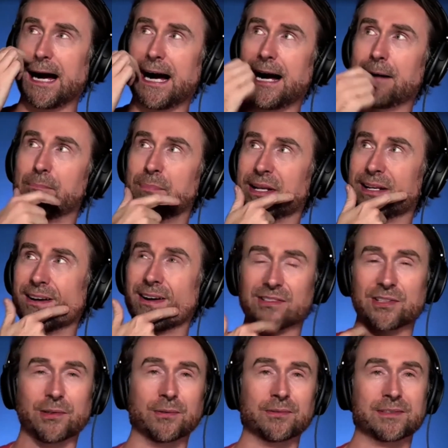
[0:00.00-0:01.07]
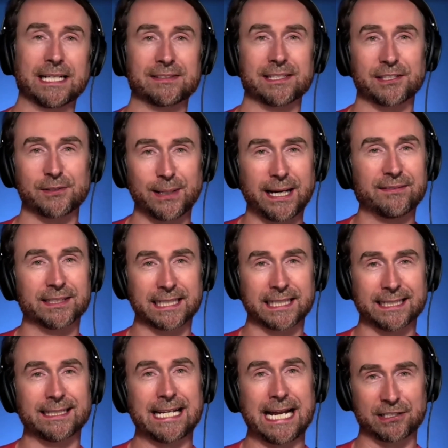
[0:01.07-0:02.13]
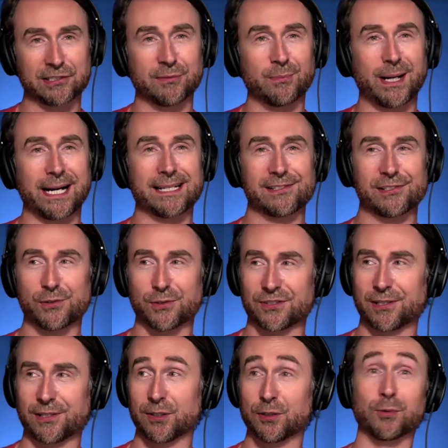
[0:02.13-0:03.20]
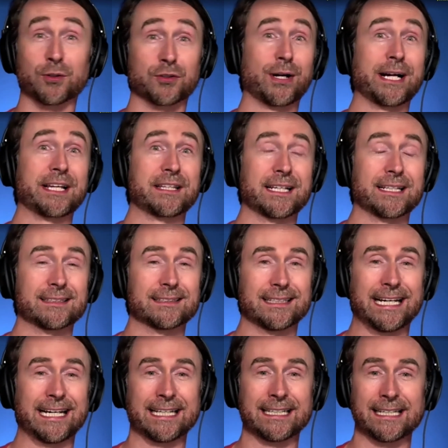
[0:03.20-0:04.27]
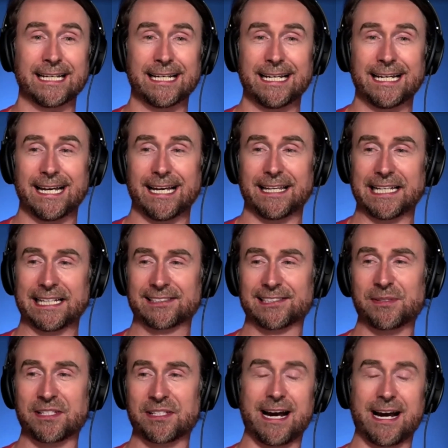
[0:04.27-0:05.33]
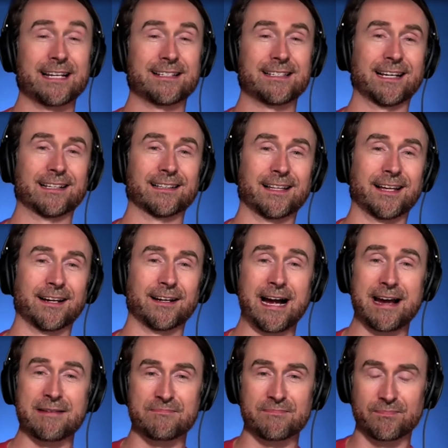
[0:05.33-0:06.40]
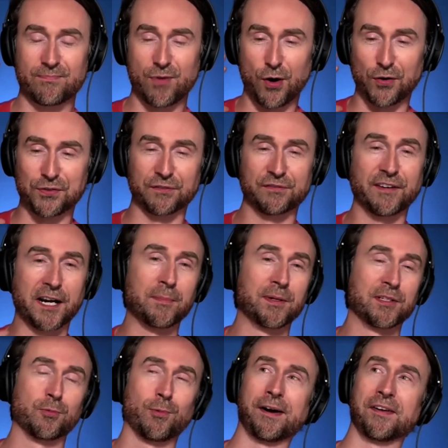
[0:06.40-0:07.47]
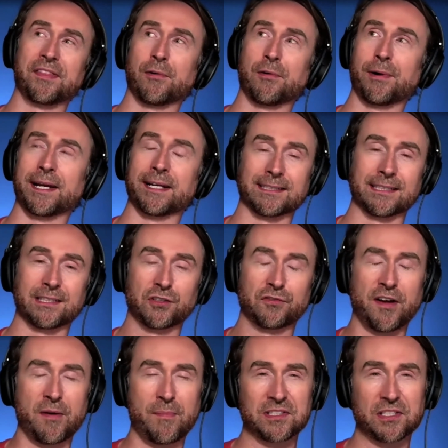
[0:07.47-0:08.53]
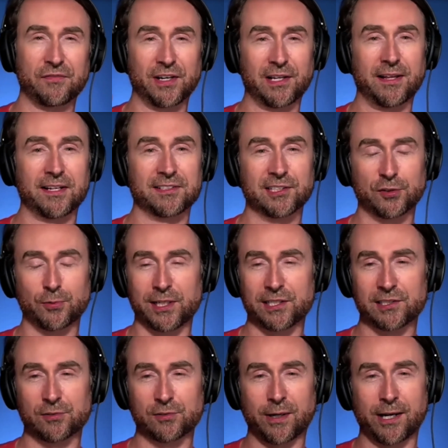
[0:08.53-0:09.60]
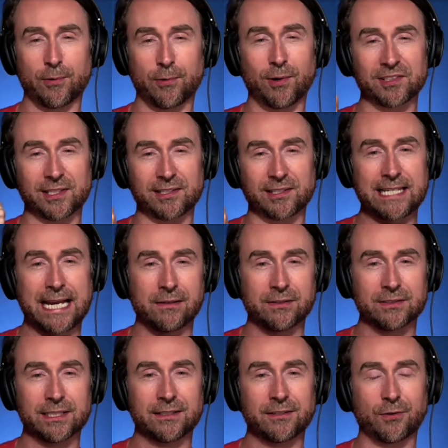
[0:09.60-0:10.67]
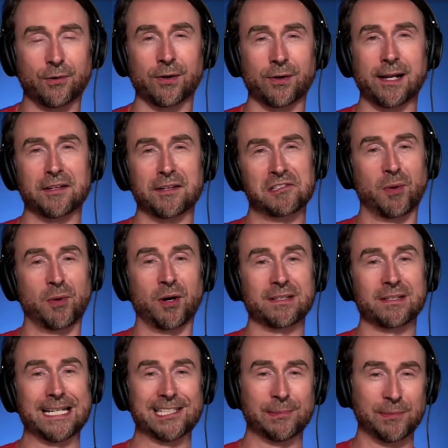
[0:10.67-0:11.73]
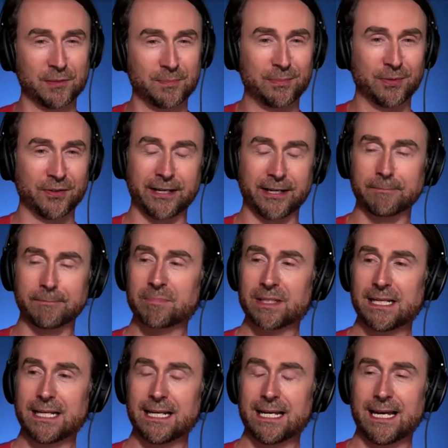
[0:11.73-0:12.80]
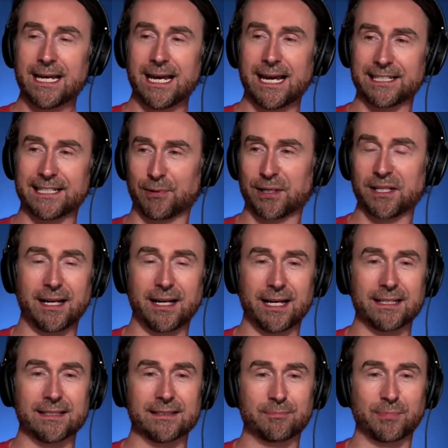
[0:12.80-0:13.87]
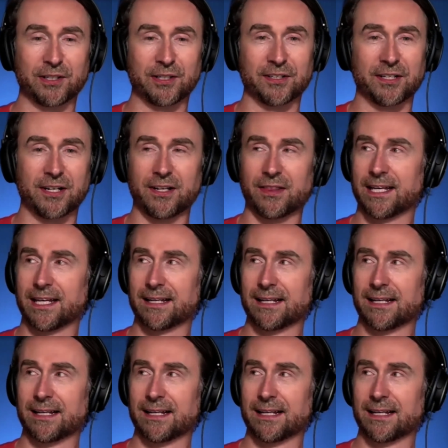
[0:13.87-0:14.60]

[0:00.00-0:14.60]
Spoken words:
But it also sounds like you have, again, an action bias. You're someone who will try things. And that's something that I take a lot of. I'm also very much wired that way, because I just found myself in a lot of situations where I wasn't as talented or not as smart as some of the people there. Same. And I realized pretty early on that